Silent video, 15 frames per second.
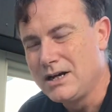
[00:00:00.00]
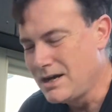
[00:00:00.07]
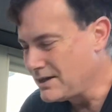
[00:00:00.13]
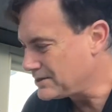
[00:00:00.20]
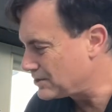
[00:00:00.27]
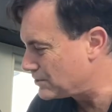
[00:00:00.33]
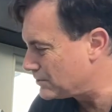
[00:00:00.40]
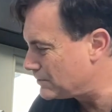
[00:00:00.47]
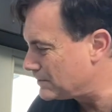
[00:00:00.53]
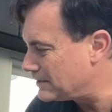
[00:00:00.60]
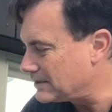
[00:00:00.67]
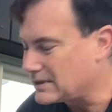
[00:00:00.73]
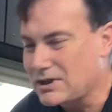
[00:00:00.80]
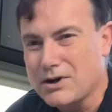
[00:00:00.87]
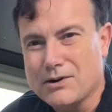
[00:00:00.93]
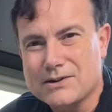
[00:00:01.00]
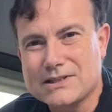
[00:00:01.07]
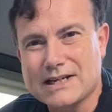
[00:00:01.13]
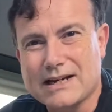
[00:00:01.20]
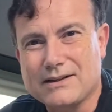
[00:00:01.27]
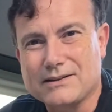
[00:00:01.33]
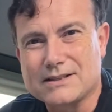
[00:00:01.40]
to a
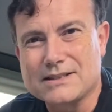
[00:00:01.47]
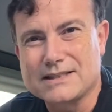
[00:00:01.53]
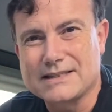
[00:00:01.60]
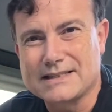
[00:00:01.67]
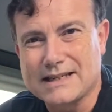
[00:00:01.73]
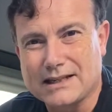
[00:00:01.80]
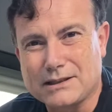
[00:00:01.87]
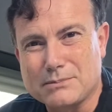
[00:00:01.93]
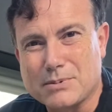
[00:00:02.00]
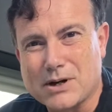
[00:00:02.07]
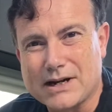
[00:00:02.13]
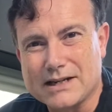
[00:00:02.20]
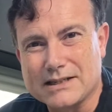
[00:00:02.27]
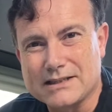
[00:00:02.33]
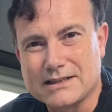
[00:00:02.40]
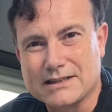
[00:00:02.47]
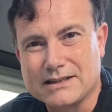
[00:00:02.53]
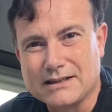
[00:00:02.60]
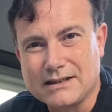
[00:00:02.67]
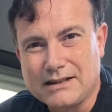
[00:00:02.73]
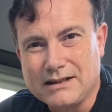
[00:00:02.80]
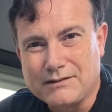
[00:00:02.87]
cocktail that celebrates
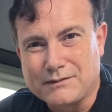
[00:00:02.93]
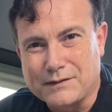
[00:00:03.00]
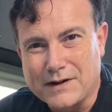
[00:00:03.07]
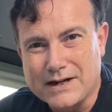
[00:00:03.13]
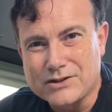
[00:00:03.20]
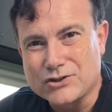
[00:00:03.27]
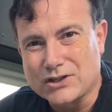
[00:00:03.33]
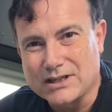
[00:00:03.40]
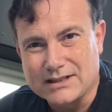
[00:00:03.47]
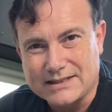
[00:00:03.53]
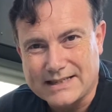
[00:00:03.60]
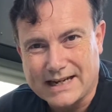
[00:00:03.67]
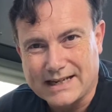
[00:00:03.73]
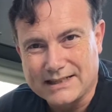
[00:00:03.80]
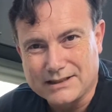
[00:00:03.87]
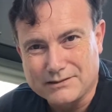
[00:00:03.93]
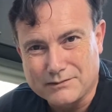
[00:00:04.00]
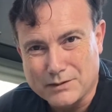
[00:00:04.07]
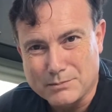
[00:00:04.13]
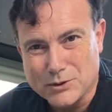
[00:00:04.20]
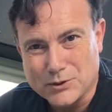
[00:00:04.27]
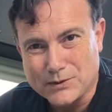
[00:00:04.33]
French and Italian
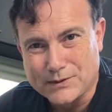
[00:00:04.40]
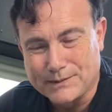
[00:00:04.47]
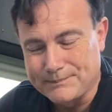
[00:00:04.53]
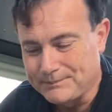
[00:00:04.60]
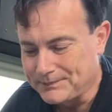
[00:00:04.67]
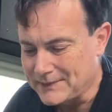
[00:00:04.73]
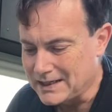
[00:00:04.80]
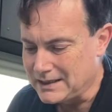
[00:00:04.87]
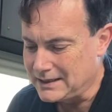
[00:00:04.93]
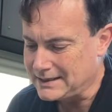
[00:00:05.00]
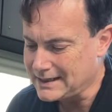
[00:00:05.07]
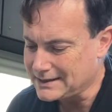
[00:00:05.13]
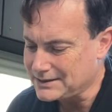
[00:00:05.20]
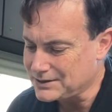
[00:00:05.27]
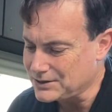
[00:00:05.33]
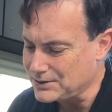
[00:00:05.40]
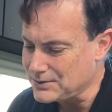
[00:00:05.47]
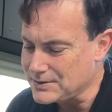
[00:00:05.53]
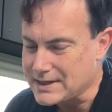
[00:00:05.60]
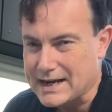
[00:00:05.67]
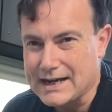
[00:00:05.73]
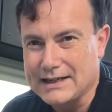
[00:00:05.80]
vermouth. Now to do
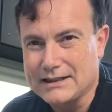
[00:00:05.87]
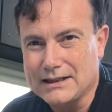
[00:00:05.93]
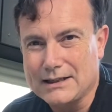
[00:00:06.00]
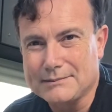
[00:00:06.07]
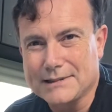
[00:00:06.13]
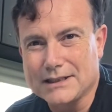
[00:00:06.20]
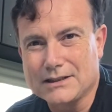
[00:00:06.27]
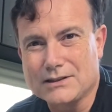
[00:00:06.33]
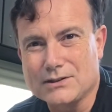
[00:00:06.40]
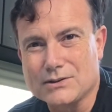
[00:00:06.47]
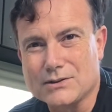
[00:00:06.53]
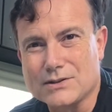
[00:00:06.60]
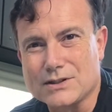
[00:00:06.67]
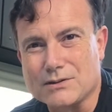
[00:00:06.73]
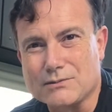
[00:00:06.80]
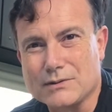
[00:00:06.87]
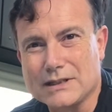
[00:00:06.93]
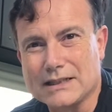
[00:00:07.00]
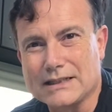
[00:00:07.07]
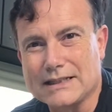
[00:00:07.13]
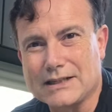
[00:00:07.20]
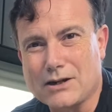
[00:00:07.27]
that, I'm going to use a
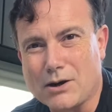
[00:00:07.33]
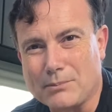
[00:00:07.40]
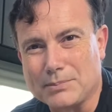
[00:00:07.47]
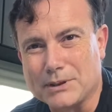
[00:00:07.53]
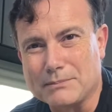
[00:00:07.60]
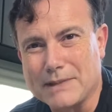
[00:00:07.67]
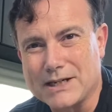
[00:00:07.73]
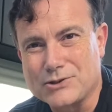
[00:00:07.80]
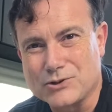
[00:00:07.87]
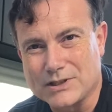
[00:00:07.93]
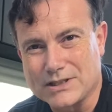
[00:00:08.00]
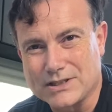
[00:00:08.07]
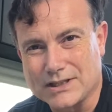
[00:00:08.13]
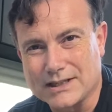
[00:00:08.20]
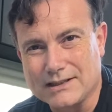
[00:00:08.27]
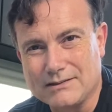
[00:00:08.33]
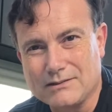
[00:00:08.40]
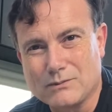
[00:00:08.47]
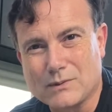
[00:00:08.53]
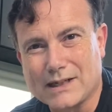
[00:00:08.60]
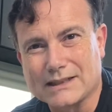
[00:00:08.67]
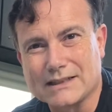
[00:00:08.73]
really complementary gin,
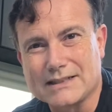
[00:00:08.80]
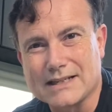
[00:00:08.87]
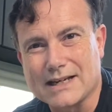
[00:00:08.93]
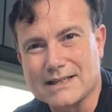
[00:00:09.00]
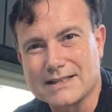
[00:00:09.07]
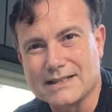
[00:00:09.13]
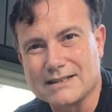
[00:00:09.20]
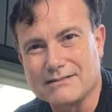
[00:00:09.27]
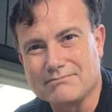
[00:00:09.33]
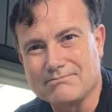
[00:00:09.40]
one that doesn't